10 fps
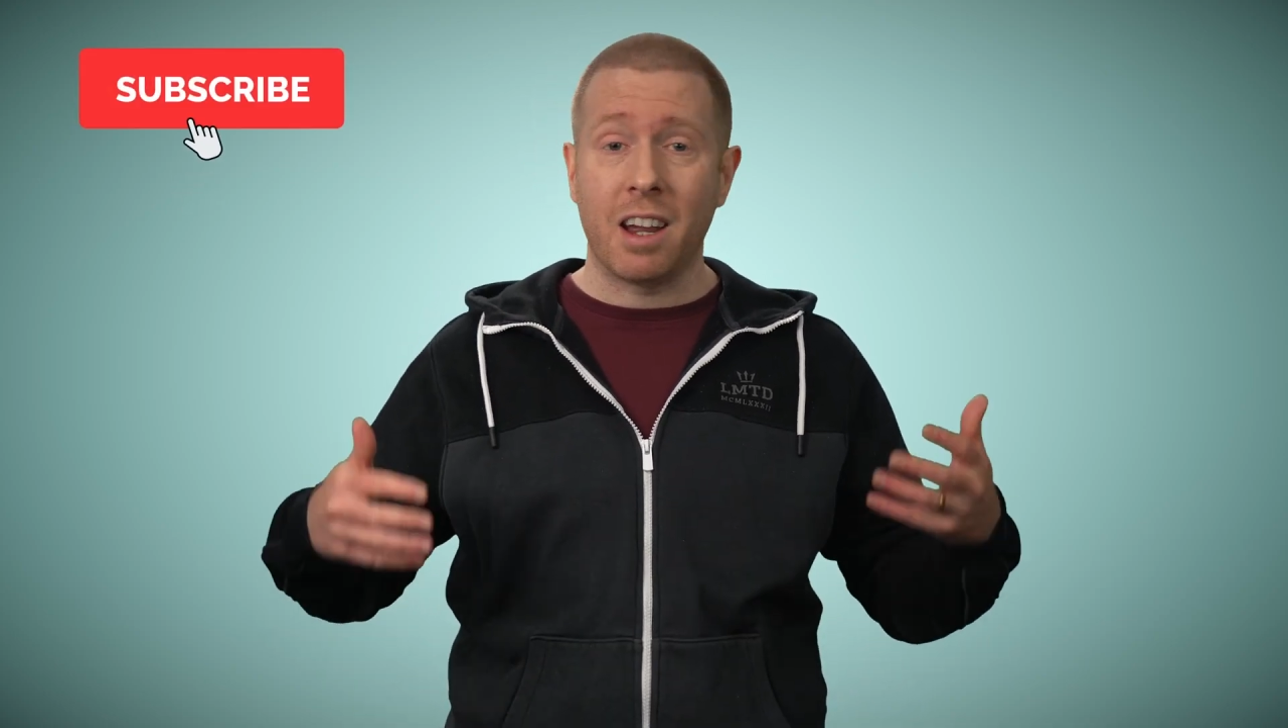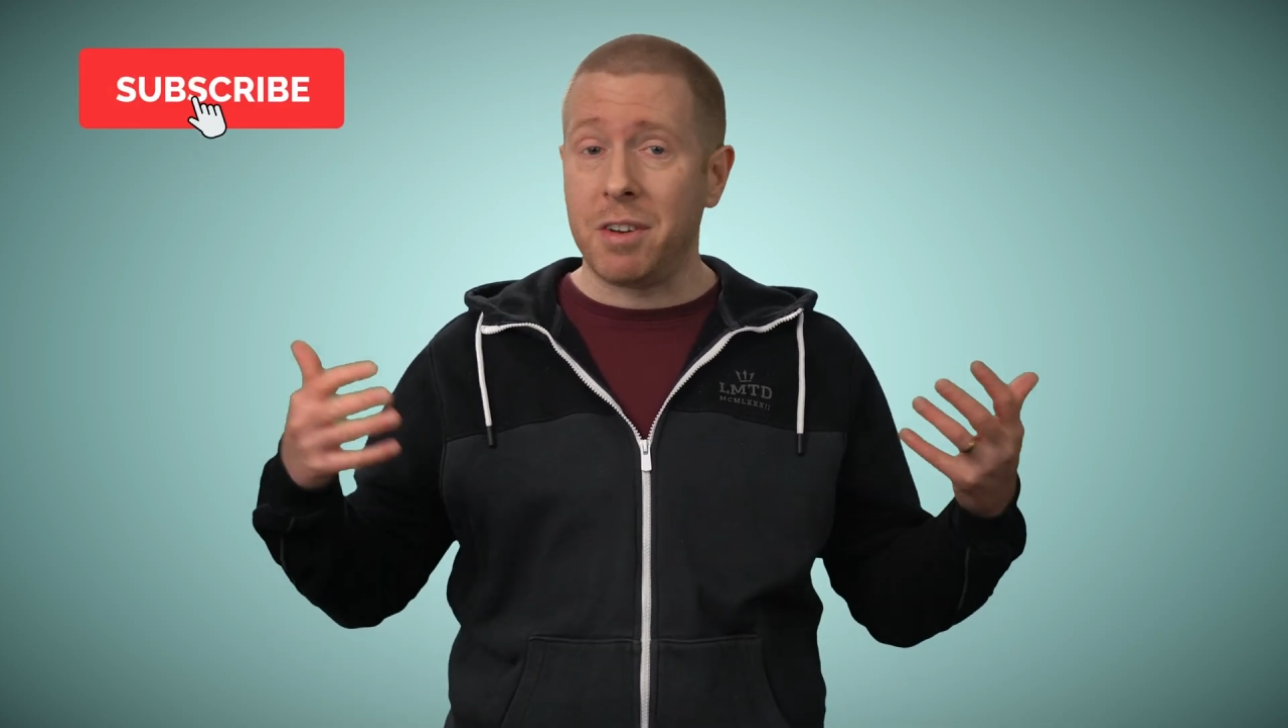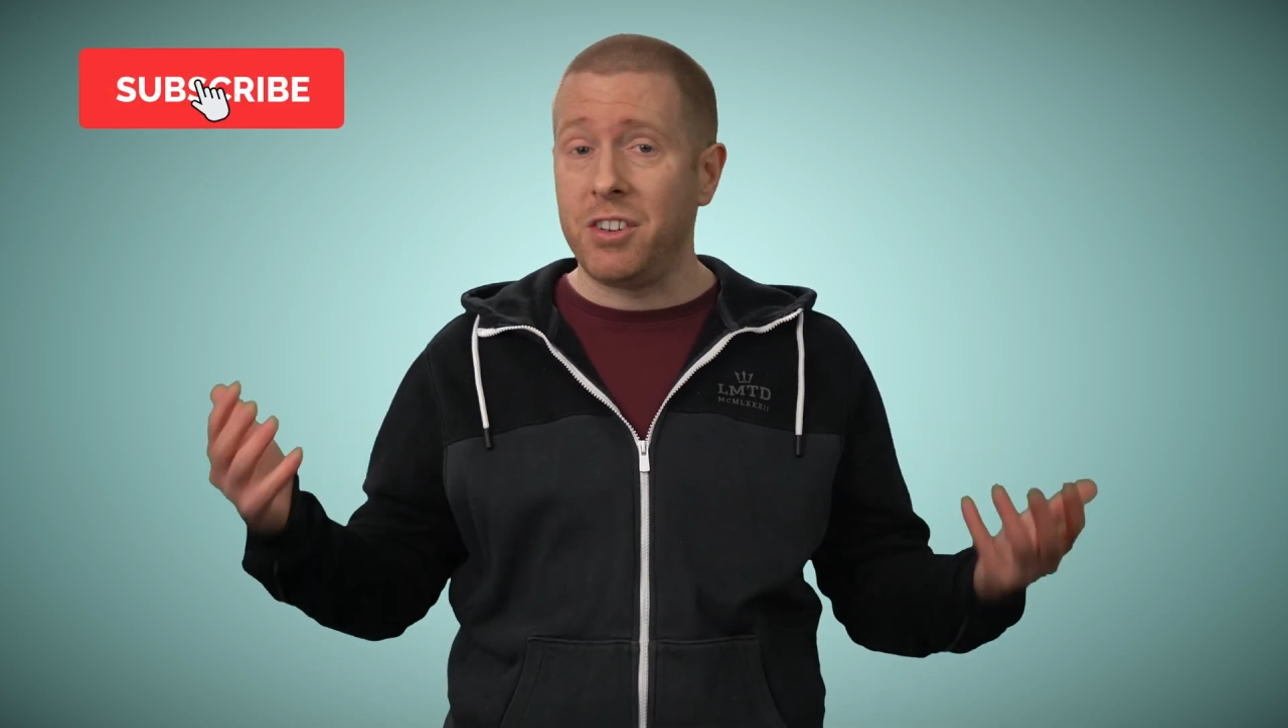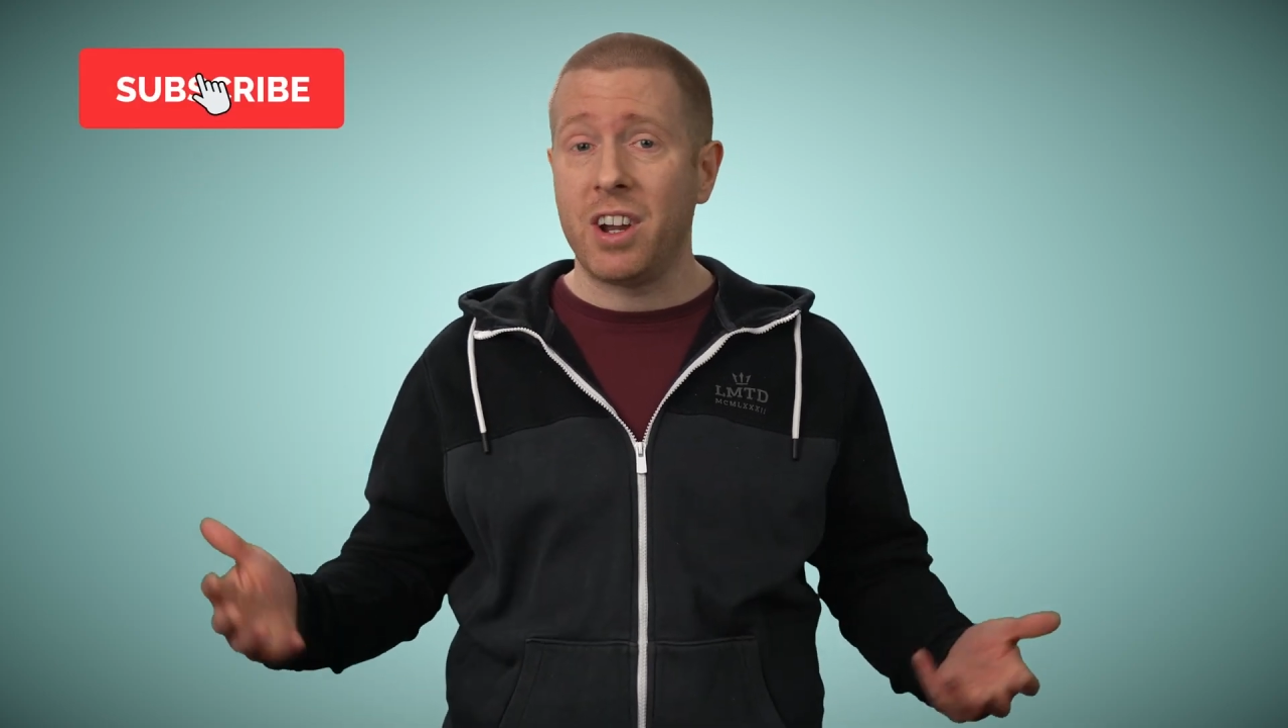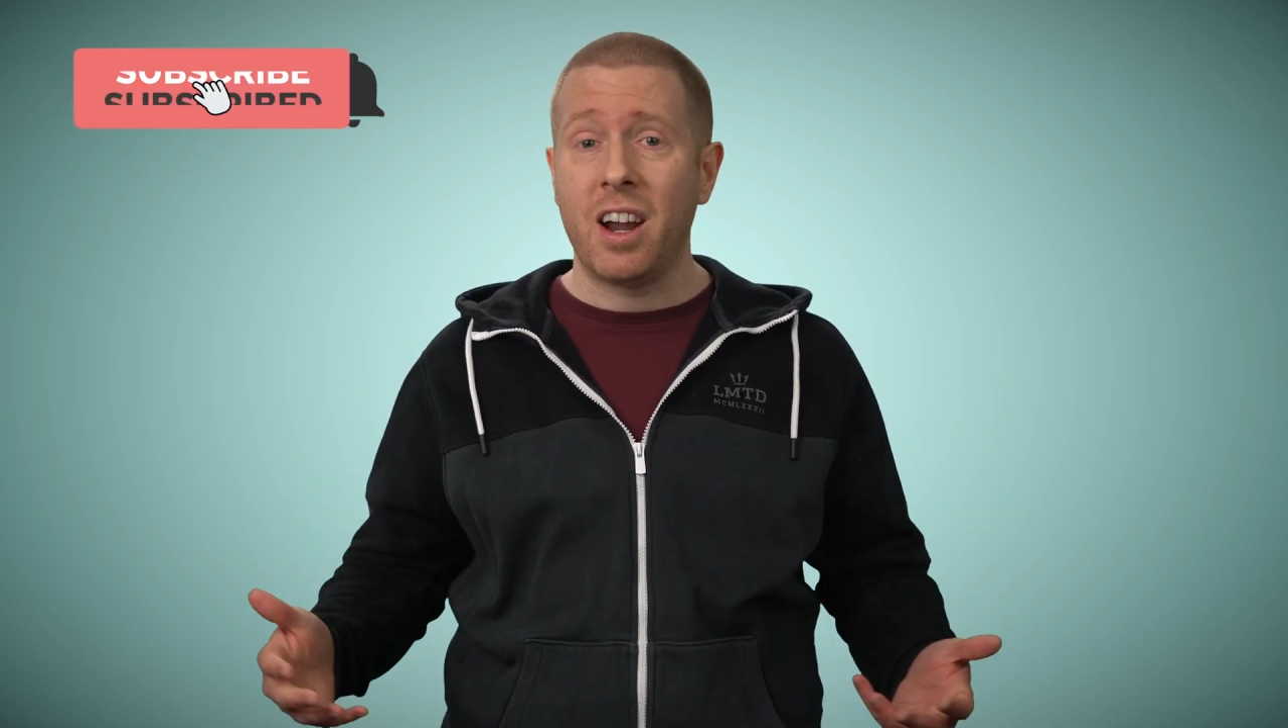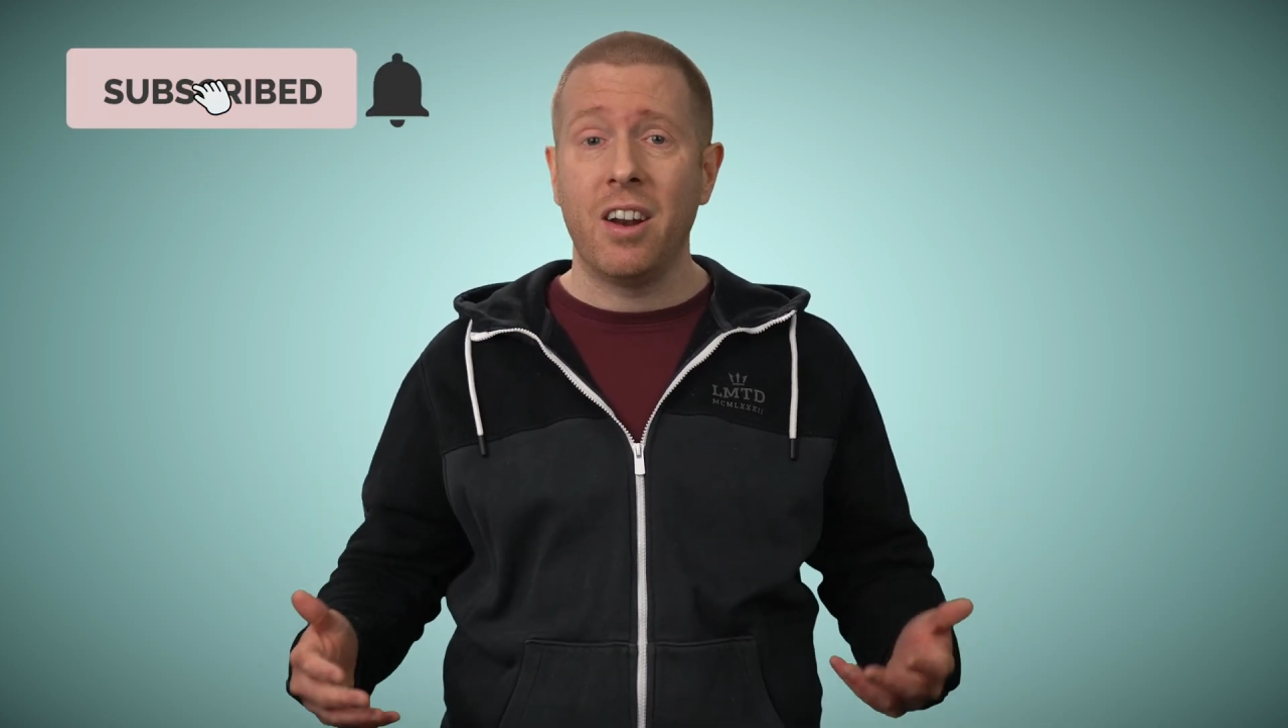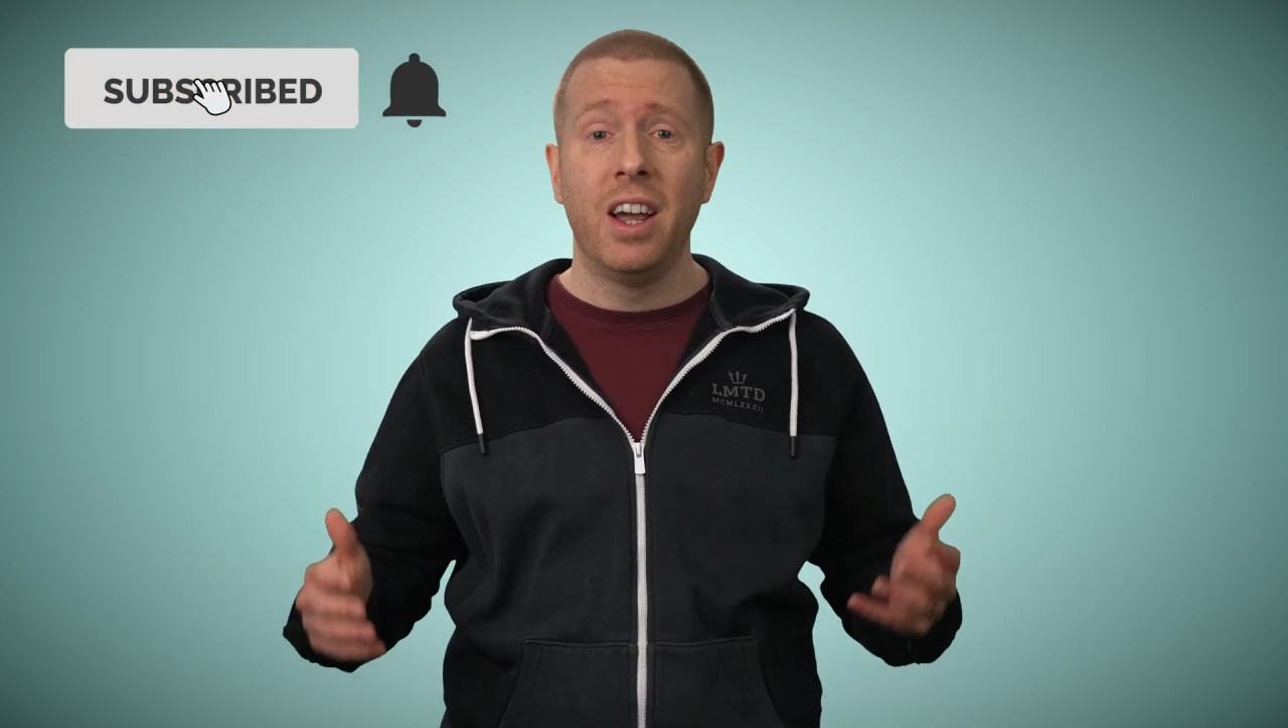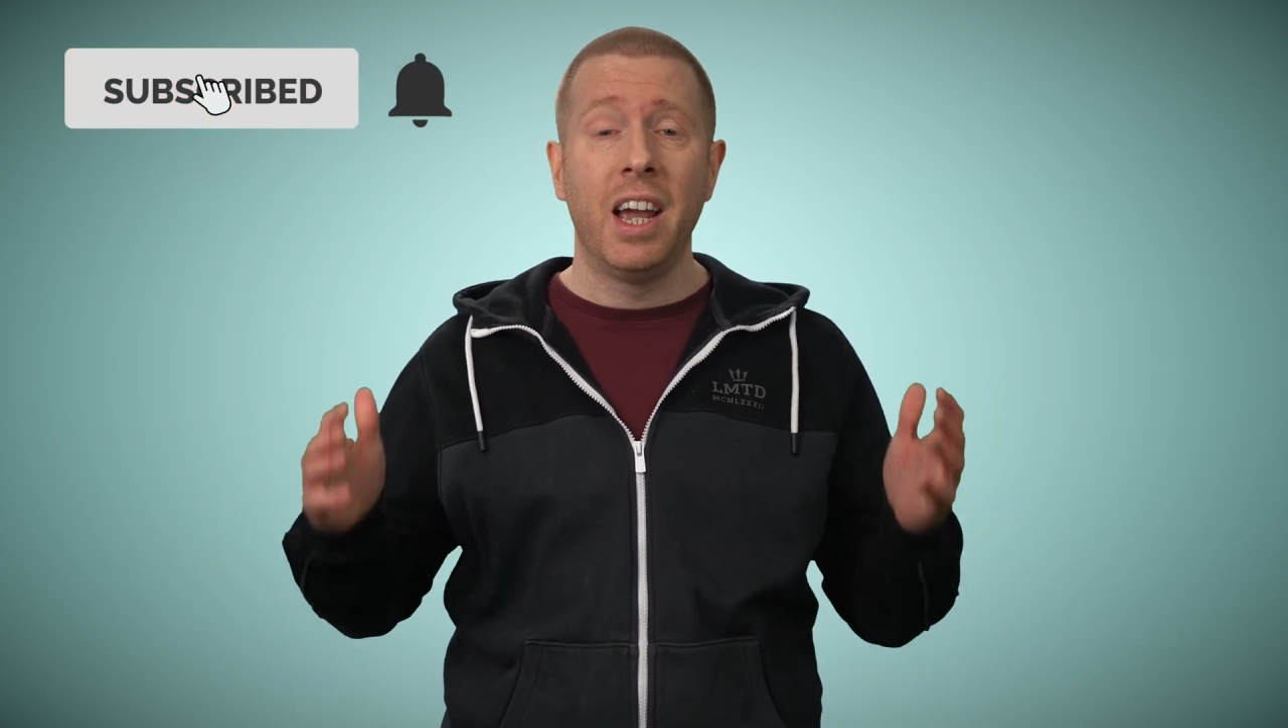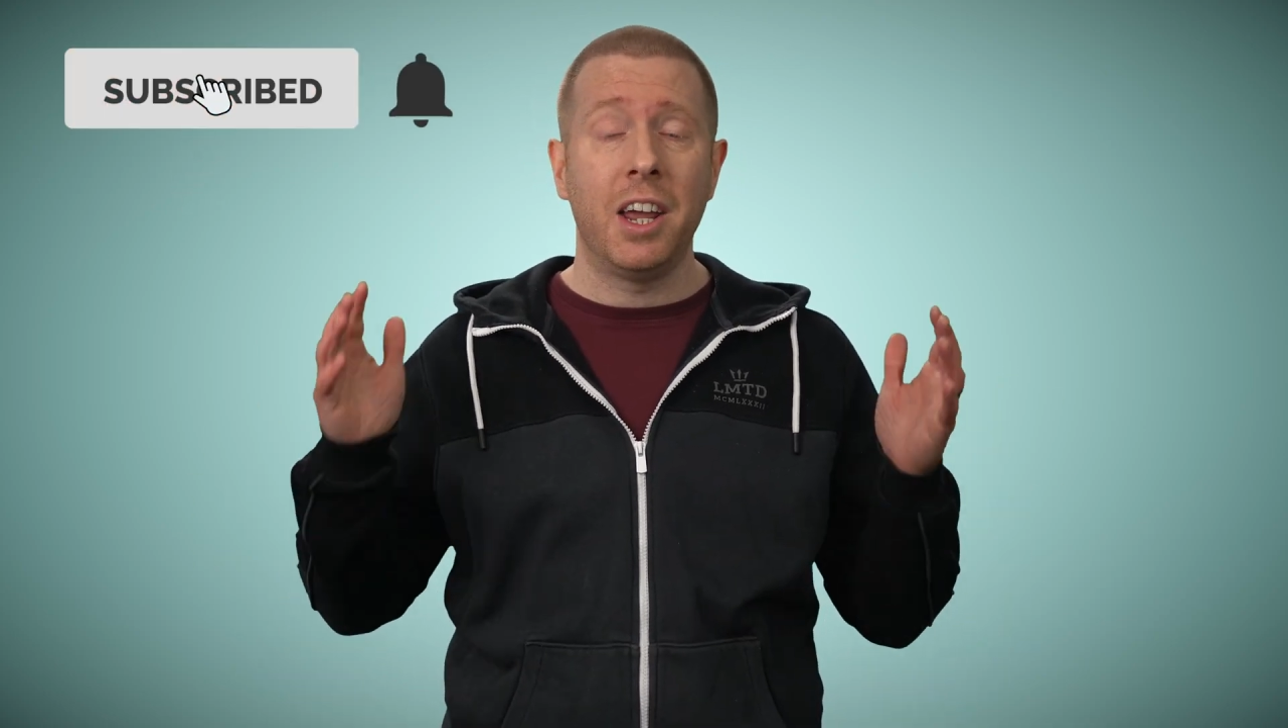every share,